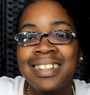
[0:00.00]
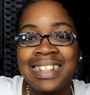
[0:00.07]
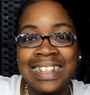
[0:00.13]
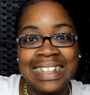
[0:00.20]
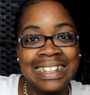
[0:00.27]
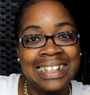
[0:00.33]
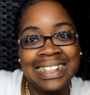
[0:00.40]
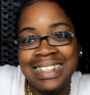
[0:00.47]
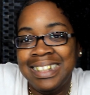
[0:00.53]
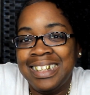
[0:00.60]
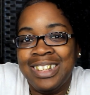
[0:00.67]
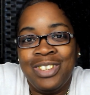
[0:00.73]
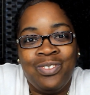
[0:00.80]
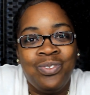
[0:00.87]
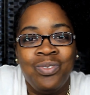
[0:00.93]
just
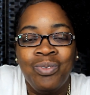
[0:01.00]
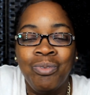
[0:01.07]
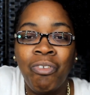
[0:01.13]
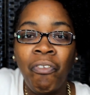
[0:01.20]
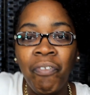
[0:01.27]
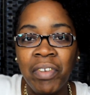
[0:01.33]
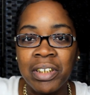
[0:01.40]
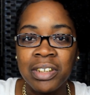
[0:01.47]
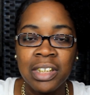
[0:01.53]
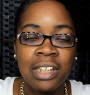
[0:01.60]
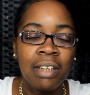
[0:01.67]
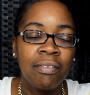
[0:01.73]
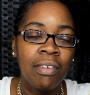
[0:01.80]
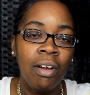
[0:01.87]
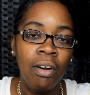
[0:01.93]
just for the
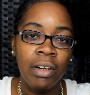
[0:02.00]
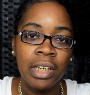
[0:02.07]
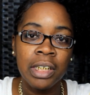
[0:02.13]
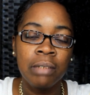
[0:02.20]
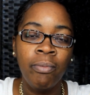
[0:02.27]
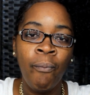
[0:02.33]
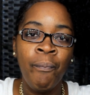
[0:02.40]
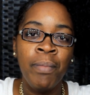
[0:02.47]
sake of vlogging,